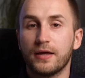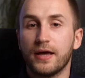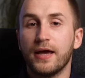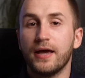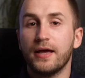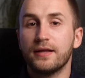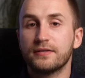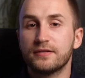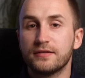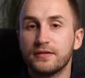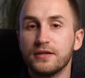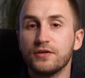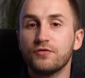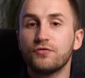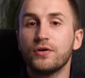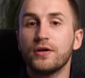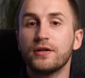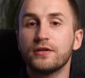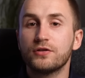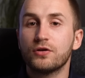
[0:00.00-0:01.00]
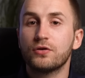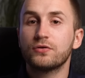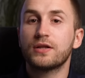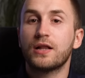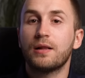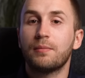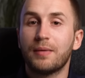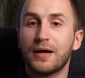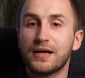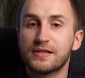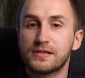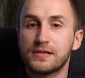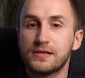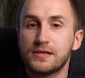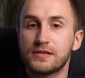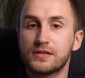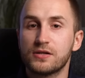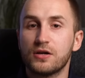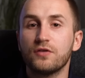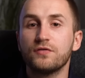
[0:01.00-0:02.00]
and different total
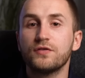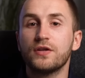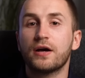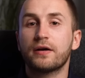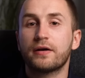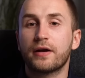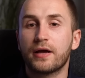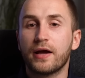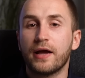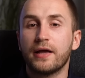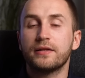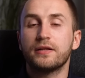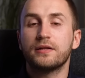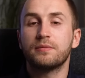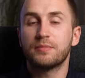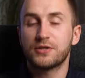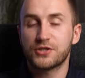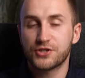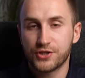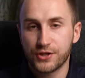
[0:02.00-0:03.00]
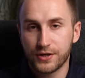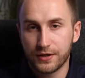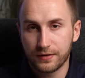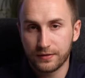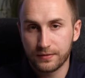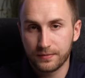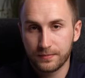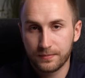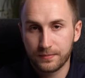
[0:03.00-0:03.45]
masses of the aggregated machine.